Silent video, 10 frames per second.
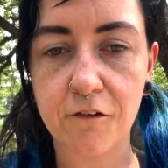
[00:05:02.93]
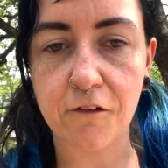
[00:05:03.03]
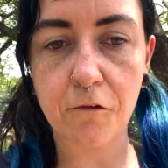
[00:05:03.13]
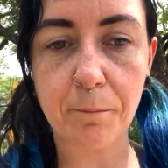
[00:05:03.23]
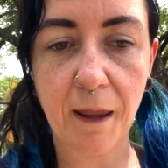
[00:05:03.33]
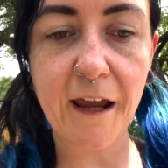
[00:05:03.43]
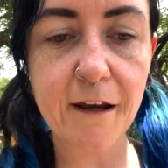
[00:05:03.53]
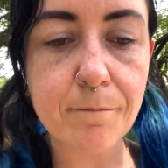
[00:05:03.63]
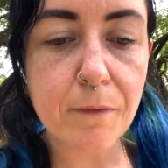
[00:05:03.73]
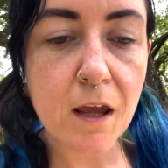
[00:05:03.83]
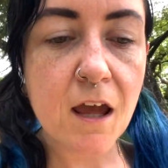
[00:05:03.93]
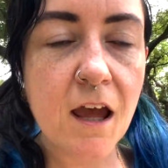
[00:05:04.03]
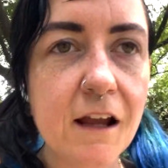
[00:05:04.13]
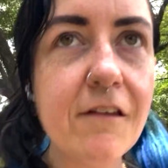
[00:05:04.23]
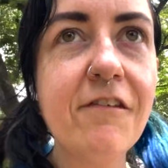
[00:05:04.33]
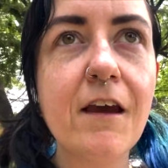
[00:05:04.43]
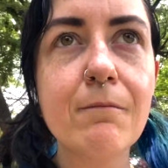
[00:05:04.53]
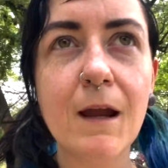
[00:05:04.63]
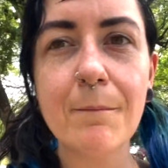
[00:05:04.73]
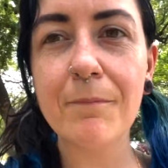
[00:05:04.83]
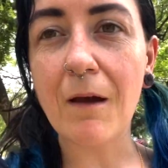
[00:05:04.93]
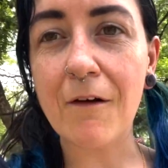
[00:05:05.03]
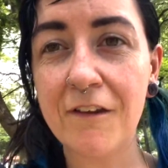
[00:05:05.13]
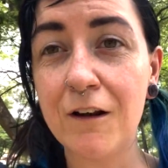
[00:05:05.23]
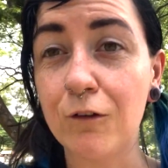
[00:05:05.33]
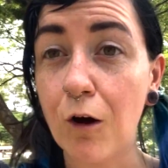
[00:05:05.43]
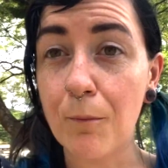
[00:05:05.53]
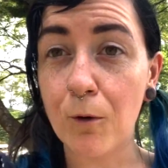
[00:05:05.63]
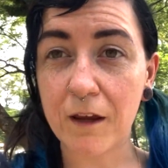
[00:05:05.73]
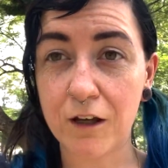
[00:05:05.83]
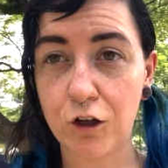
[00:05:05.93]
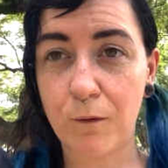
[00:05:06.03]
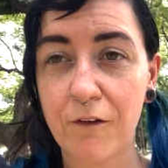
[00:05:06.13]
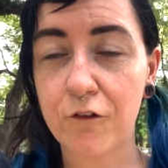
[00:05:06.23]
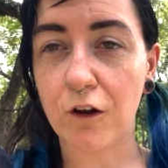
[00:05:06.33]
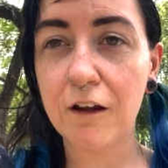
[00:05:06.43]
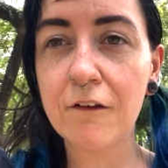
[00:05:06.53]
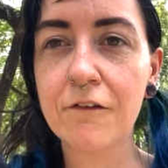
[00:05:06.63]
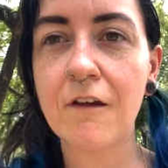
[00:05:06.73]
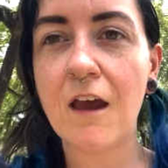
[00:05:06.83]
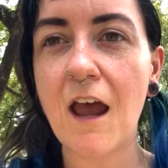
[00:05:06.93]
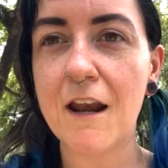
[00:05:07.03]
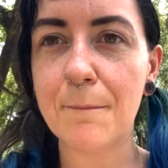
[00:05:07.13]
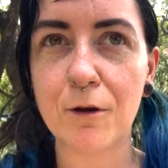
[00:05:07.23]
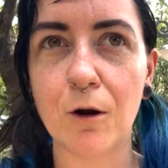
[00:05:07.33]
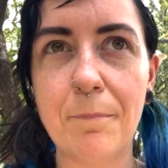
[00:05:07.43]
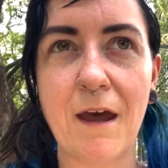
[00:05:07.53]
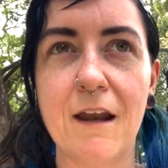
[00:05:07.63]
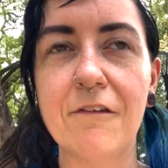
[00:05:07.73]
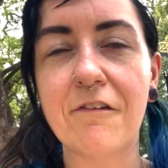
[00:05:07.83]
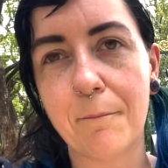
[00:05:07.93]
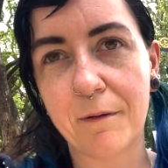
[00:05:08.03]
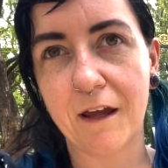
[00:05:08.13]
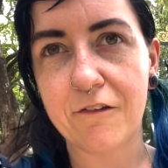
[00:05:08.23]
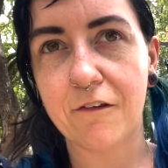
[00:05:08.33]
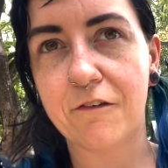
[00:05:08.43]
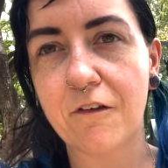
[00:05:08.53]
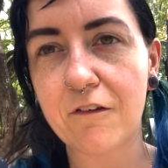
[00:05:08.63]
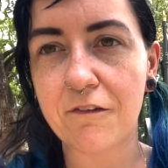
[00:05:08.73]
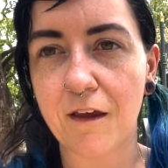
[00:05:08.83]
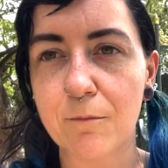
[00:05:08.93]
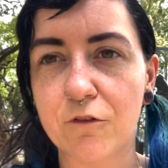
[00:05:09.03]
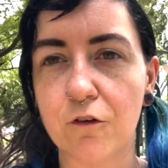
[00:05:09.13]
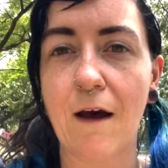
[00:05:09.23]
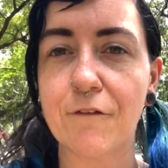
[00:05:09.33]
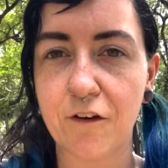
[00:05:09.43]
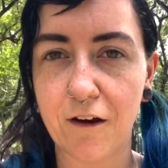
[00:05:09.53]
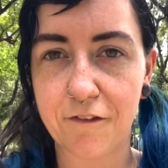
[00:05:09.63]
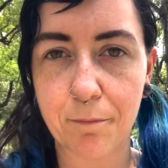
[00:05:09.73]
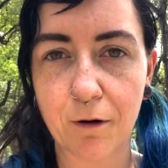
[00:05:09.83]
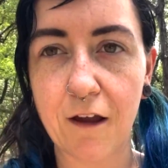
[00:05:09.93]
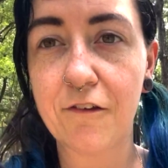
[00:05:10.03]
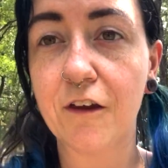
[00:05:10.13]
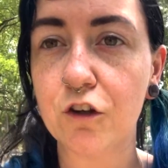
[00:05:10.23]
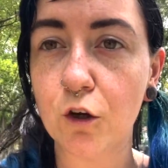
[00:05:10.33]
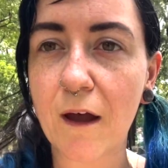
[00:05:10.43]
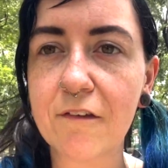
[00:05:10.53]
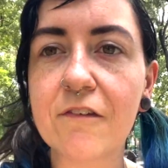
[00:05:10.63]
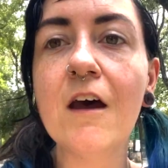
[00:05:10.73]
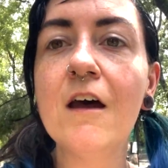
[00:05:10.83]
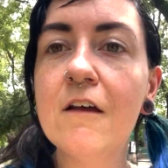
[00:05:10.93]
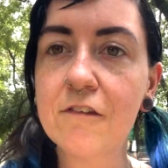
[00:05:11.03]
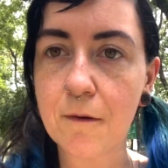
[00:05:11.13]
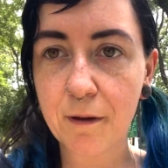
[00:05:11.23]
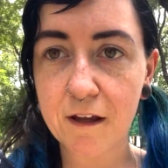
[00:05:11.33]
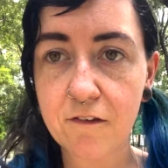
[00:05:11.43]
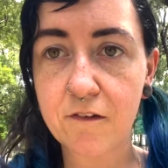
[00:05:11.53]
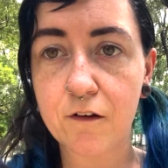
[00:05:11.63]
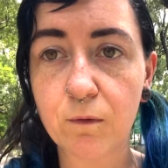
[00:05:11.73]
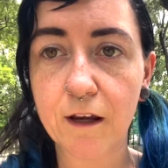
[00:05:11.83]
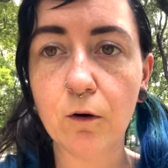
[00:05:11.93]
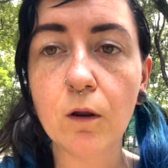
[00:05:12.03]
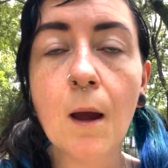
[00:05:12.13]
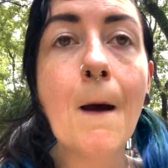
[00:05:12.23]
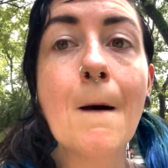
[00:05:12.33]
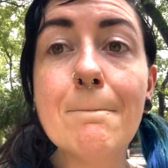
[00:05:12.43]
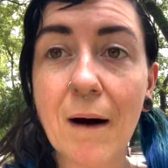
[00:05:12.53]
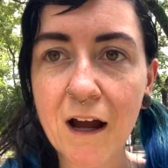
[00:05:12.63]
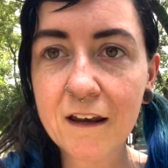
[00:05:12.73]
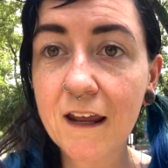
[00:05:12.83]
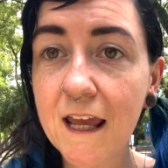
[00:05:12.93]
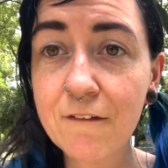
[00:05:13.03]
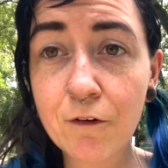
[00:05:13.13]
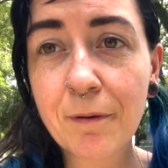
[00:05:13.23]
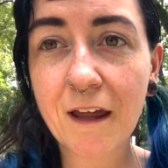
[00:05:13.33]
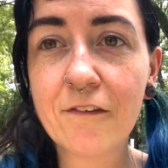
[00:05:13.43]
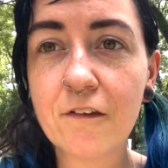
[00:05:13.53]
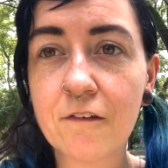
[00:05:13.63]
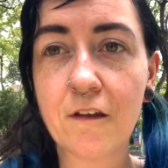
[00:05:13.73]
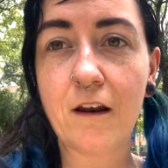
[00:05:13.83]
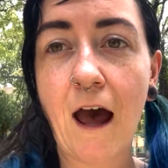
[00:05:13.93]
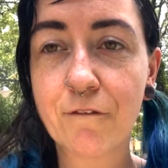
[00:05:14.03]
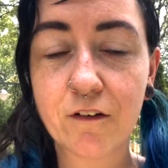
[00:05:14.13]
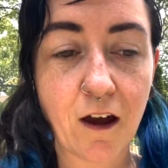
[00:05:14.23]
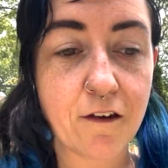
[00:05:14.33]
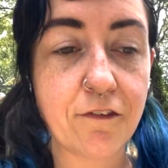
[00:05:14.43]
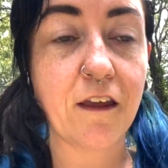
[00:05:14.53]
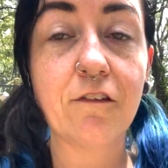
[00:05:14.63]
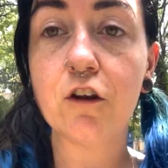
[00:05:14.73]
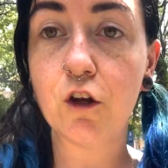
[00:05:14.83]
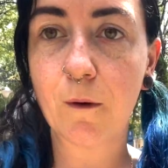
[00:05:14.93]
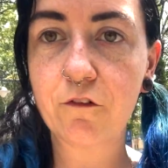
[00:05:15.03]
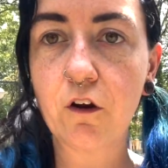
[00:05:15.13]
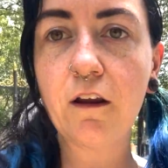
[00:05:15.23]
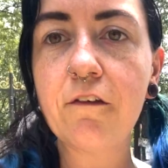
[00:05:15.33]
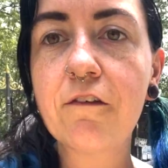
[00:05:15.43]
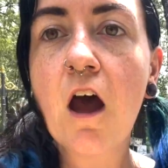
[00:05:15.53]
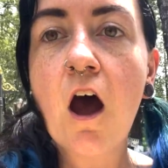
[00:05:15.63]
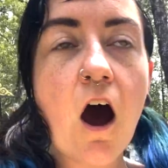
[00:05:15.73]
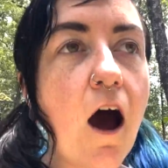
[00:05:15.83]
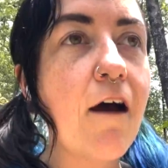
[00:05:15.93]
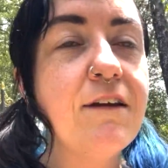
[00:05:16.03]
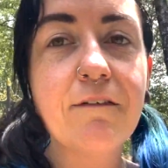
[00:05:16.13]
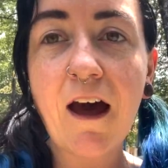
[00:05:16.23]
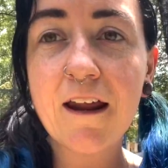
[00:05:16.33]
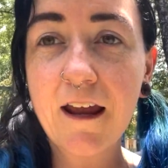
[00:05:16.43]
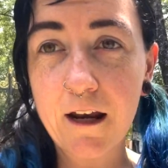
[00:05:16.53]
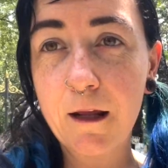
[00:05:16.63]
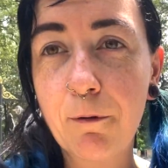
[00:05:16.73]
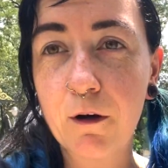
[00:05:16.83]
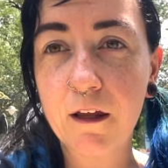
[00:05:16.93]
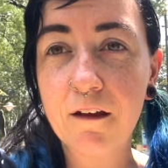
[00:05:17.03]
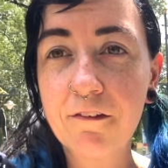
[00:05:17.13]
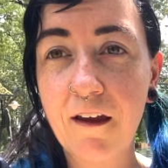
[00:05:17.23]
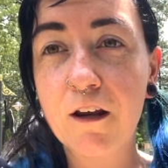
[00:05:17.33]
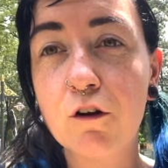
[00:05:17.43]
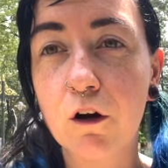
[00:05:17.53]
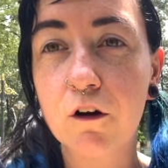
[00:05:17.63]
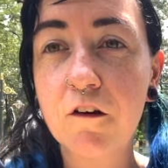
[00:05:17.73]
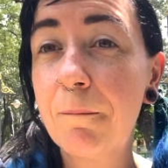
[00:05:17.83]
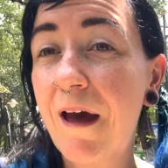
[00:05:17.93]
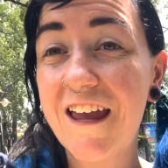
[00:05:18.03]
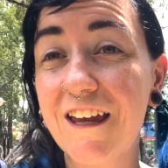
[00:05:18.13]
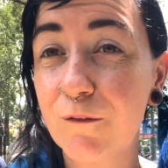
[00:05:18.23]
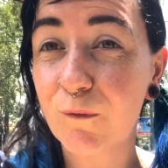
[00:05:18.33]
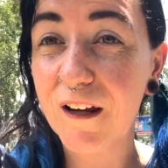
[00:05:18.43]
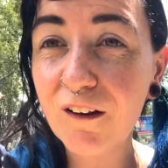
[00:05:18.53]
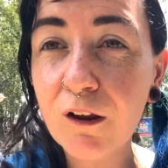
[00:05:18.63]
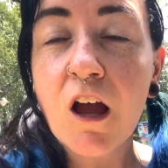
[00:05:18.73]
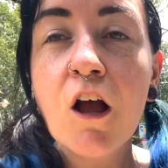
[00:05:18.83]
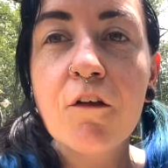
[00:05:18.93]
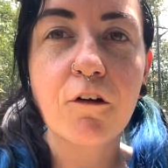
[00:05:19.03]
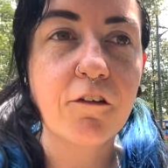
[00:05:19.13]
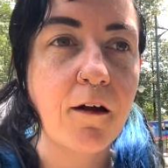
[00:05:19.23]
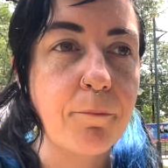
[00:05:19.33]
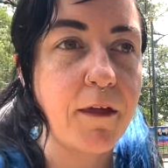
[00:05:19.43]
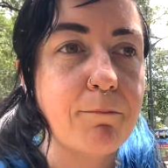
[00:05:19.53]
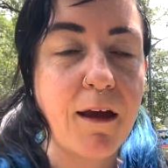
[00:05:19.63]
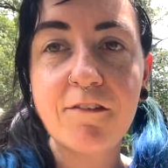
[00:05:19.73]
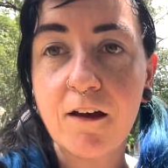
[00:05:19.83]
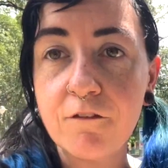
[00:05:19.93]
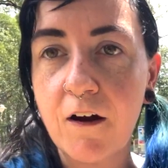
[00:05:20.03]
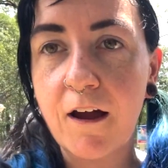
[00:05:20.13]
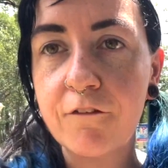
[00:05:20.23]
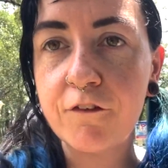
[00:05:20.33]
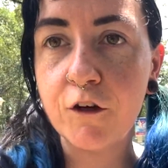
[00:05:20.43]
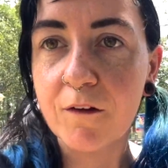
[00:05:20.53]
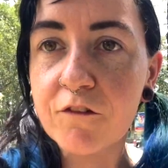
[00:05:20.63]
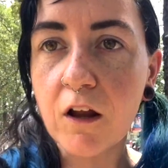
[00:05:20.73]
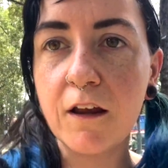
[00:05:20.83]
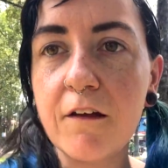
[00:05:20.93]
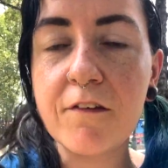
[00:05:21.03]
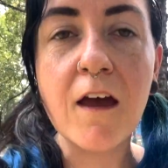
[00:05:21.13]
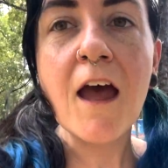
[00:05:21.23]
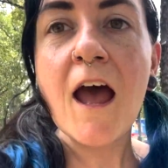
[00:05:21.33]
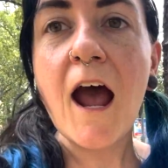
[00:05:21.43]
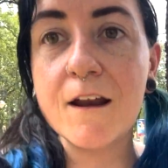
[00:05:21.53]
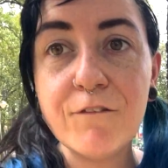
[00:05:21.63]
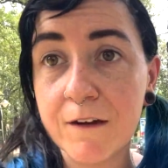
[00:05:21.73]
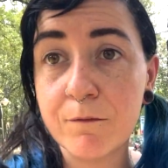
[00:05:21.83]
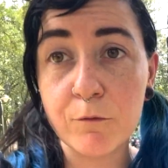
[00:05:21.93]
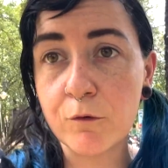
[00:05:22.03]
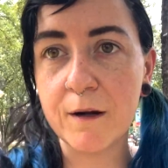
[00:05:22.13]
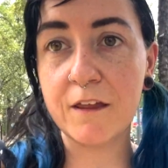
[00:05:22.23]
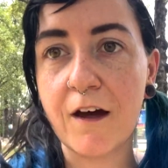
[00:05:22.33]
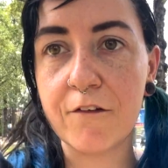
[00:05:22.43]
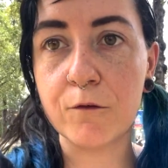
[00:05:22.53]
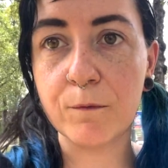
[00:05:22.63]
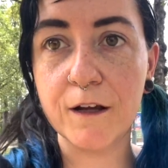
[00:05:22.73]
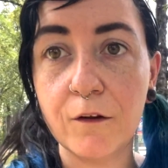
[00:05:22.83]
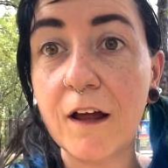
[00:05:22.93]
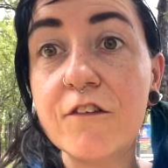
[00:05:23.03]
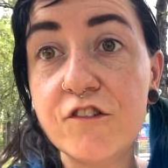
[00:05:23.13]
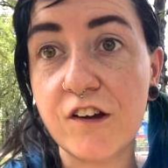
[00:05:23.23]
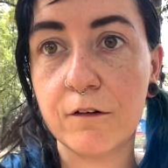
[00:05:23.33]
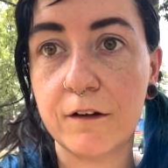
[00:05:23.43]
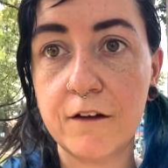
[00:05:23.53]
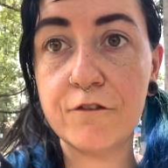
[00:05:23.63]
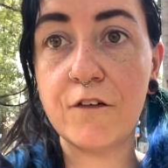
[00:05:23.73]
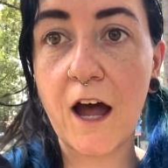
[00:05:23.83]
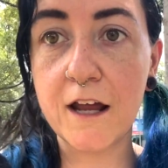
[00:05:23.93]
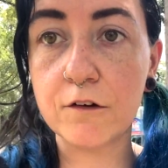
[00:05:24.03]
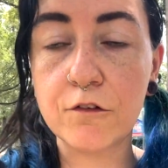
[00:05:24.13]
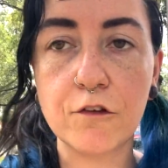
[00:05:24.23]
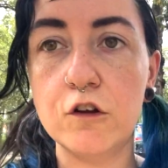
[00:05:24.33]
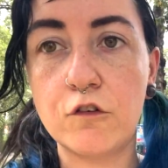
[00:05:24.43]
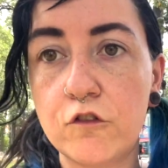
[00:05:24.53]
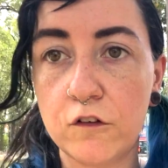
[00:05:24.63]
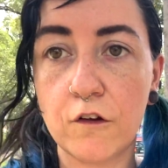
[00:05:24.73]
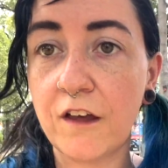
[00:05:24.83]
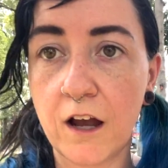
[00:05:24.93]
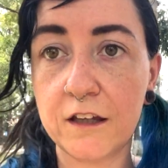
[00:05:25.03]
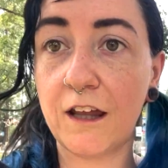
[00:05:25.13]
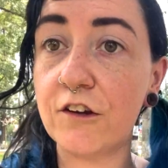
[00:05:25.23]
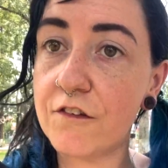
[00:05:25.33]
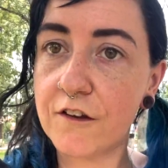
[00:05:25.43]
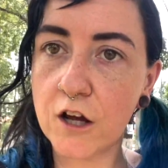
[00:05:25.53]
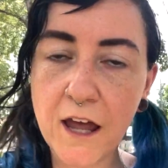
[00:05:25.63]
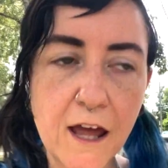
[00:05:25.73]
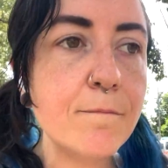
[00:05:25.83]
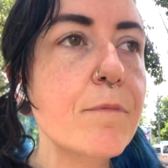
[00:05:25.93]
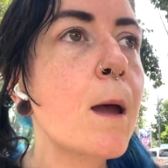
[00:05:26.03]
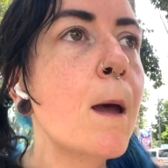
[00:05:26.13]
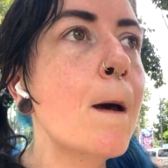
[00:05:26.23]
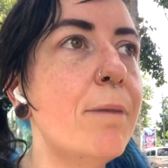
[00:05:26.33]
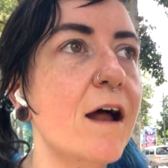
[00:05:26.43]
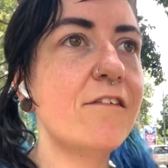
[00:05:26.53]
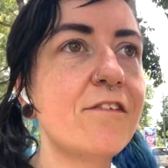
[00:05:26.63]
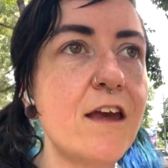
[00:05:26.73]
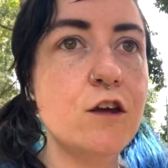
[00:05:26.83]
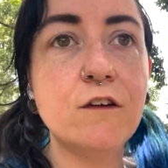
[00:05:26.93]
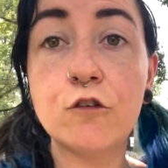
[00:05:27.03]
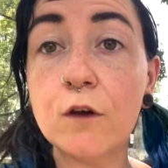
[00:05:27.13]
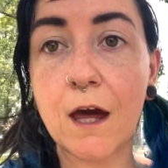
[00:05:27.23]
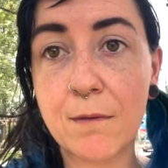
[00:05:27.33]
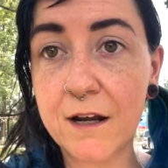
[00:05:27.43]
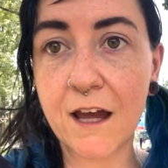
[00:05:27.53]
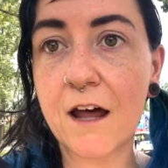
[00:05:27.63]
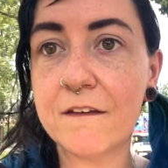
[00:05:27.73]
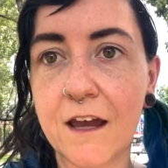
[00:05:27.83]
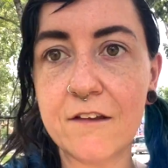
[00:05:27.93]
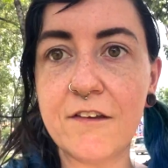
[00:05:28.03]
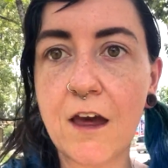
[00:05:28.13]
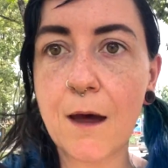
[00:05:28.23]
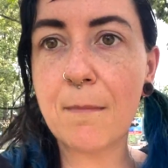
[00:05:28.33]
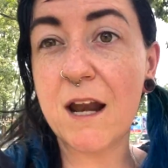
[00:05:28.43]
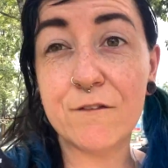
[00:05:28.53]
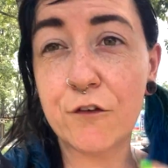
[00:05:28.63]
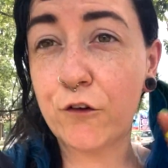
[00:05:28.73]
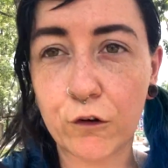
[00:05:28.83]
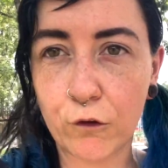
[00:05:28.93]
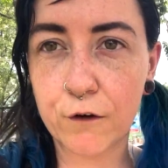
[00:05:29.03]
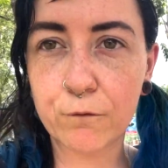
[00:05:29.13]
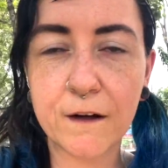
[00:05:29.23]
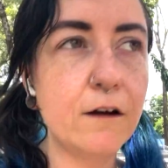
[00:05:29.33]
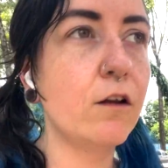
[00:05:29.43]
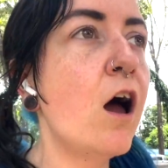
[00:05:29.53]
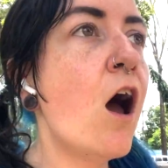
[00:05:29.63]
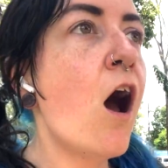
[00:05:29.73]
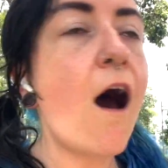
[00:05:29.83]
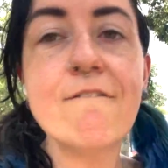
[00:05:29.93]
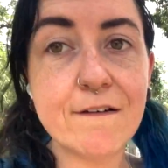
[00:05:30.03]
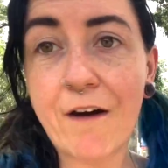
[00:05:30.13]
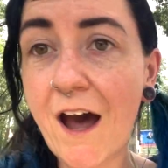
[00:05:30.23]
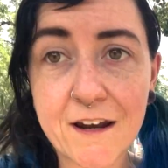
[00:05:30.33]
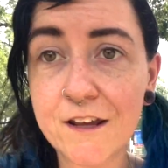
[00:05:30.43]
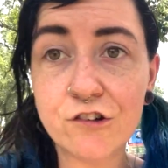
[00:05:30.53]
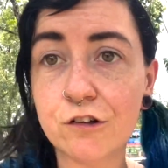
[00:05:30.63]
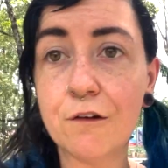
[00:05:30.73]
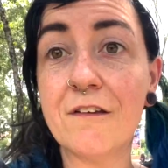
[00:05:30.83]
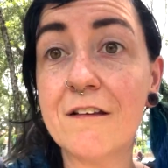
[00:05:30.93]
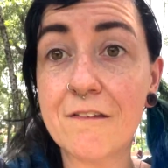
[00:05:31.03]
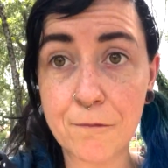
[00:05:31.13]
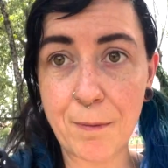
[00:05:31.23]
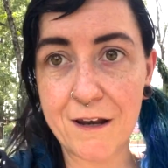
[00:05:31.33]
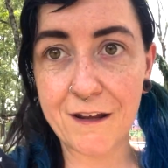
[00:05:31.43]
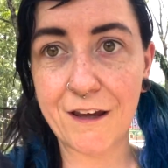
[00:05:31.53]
displayed. In Siem Reap, I've seen a lot more in US dollars, and in Phnom Penh, some places seem to advertise their pricing in US, some places in Riel. But even places that advertise things in US dollars, I've never had anybody say no to paying in Riel. So something may say $5 US, and if you give them 20,000 Riel, it's generally fine. So you just do those calculations in your head. But say you do get money out in the ATM and you've just got a lot of Riel, I've never had issues in spending